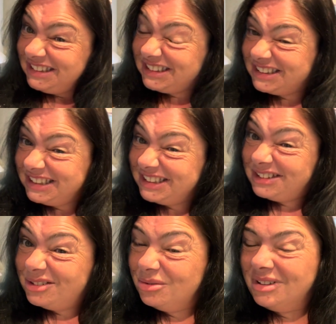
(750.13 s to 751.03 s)
Don't
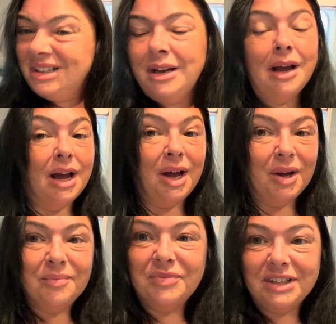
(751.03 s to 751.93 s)
know.
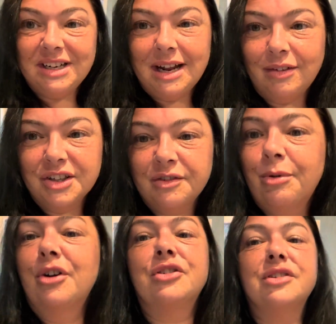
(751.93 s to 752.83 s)
They did have lots of
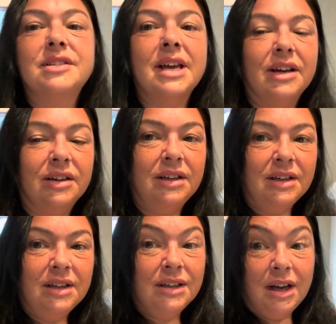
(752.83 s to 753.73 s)
products on sale,
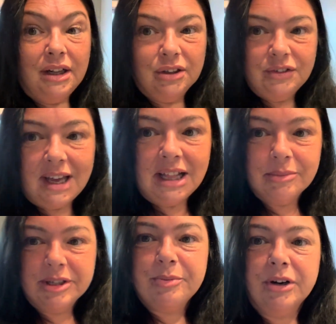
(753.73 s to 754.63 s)
lovely
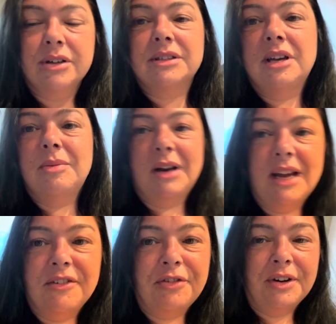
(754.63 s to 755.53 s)
Elemis products, but
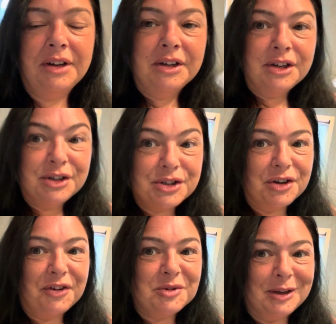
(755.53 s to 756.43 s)
I have
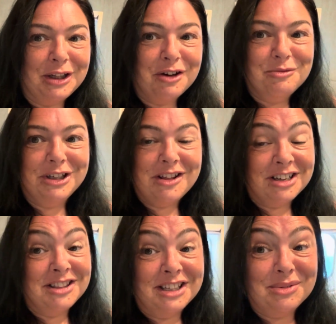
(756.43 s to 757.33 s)
so far spent a lot of money that I
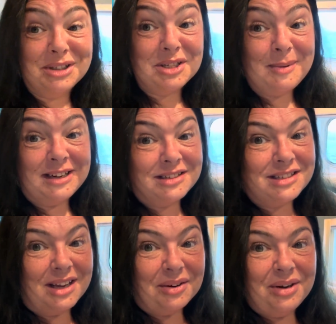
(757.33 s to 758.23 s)
didn't think I was going to spend,
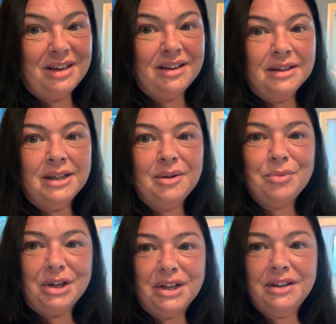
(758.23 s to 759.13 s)
so I'm
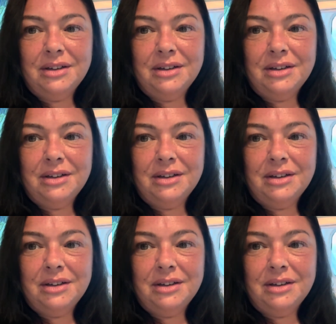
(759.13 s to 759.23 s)
going to